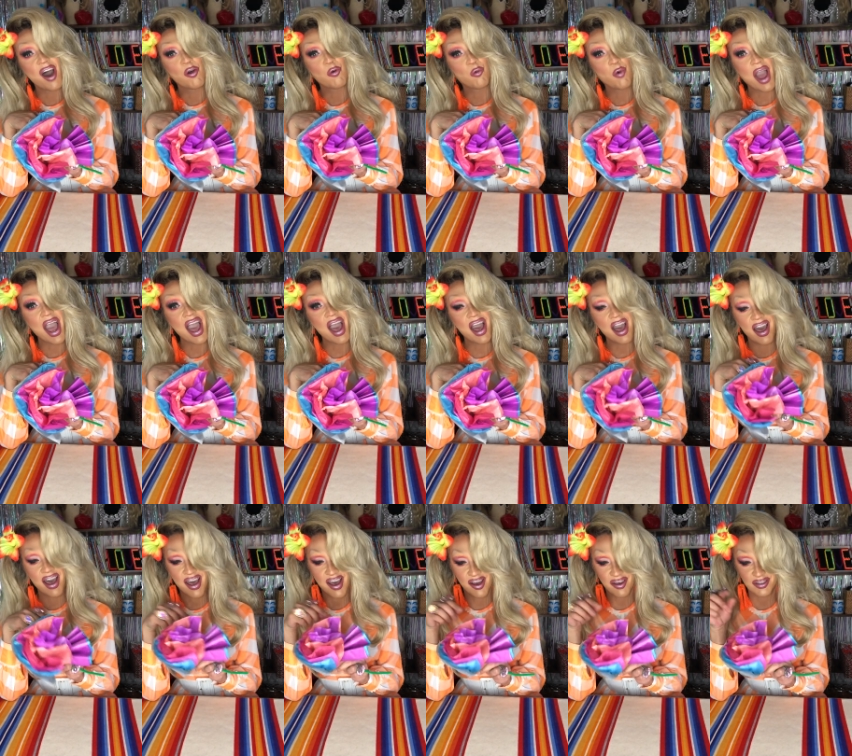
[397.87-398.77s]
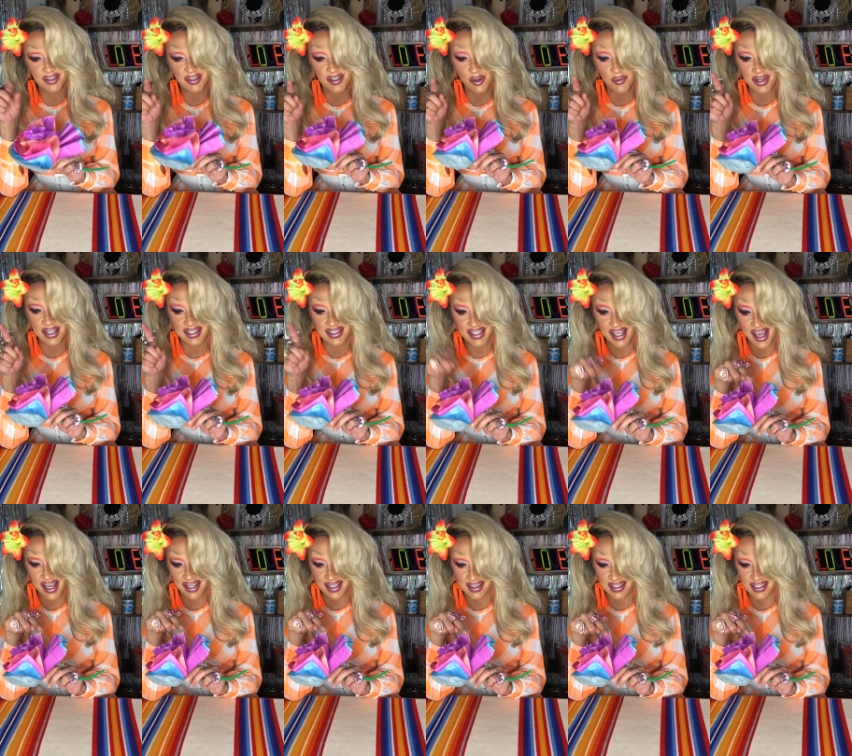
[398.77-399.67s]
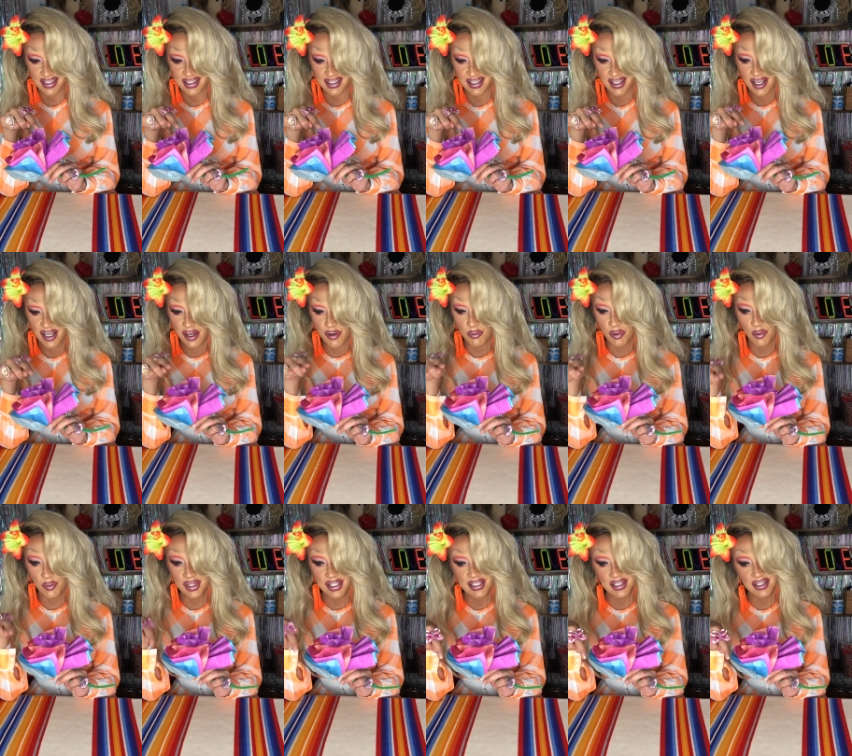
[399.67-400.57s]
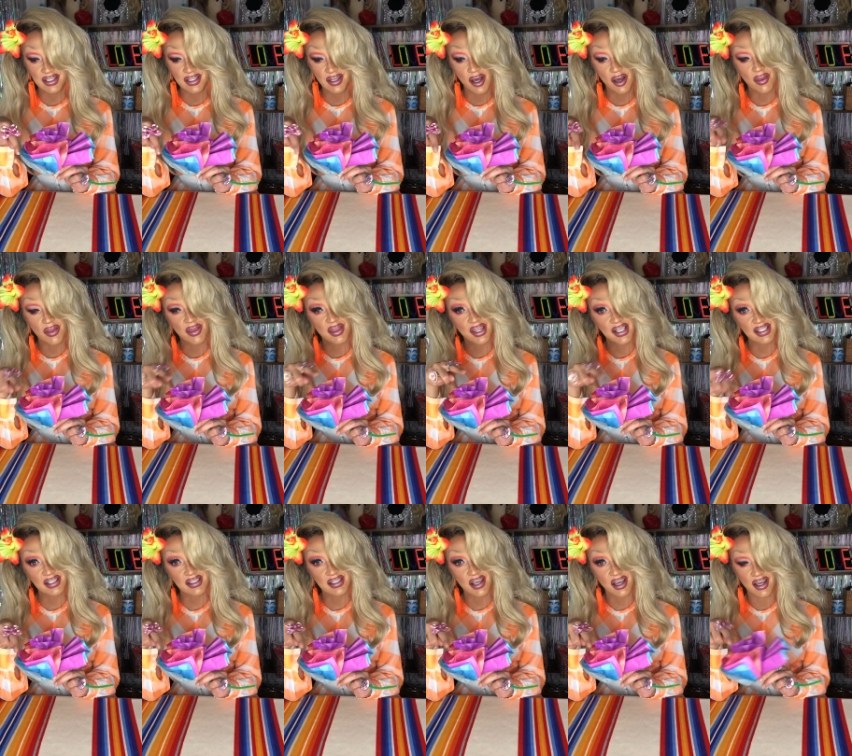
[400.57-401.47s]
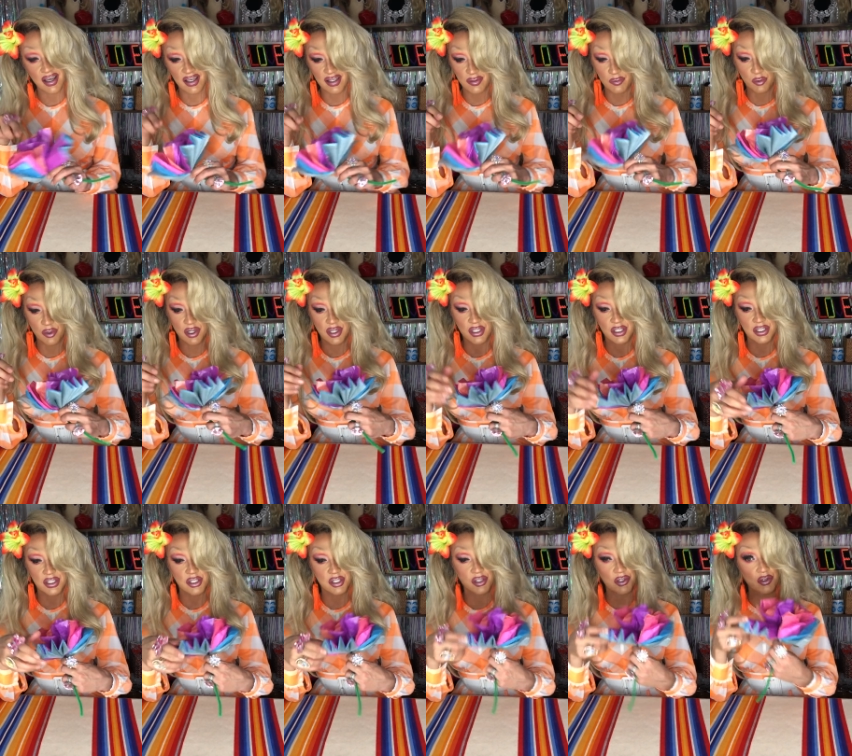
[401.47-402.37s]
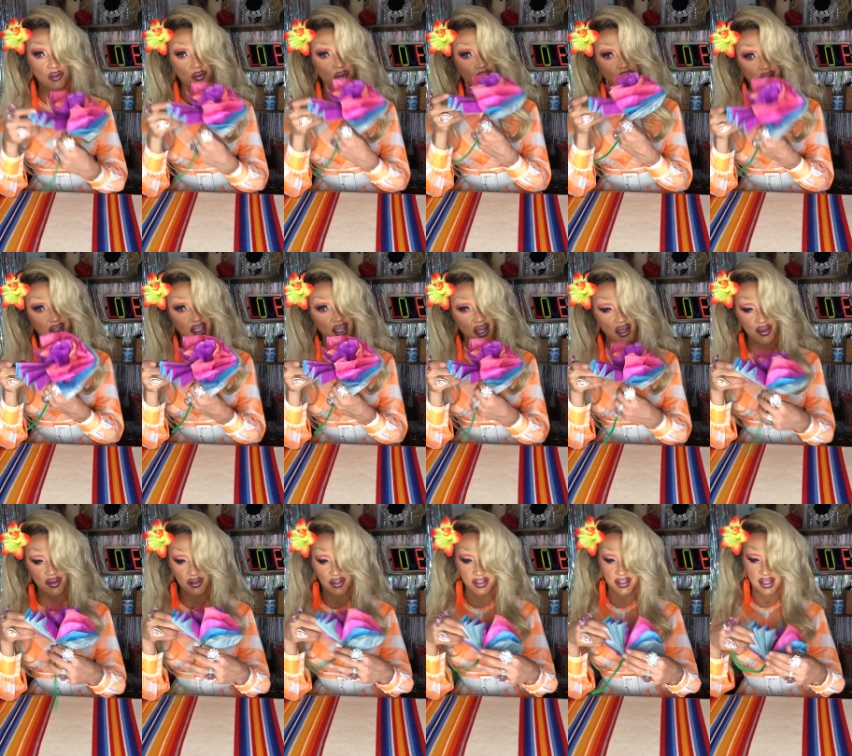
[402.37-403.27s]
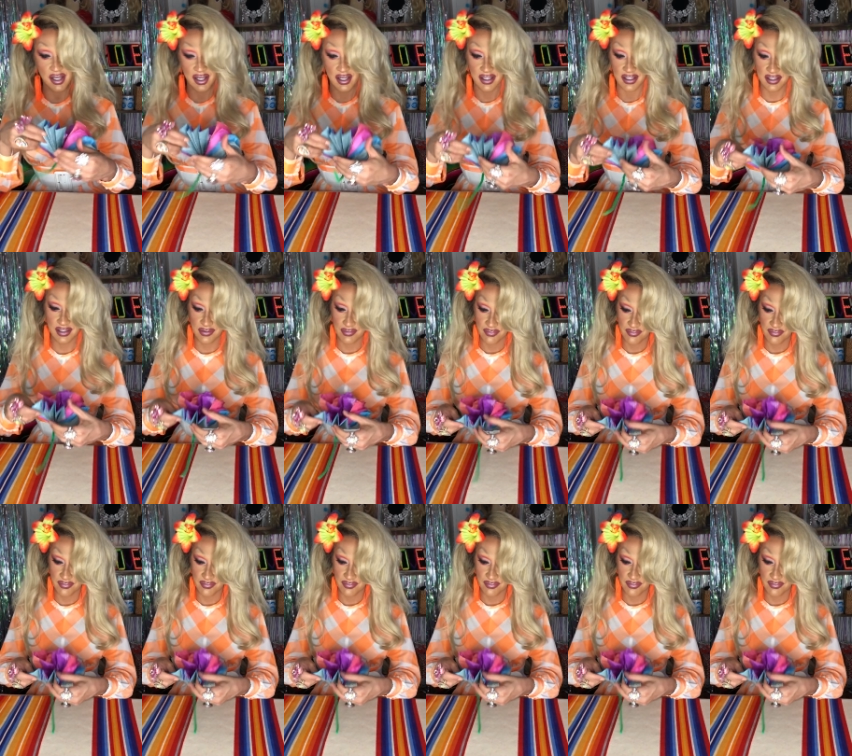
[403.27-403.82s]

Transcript: Wow, so exactly what we did on this side, we're gonna do to the other side.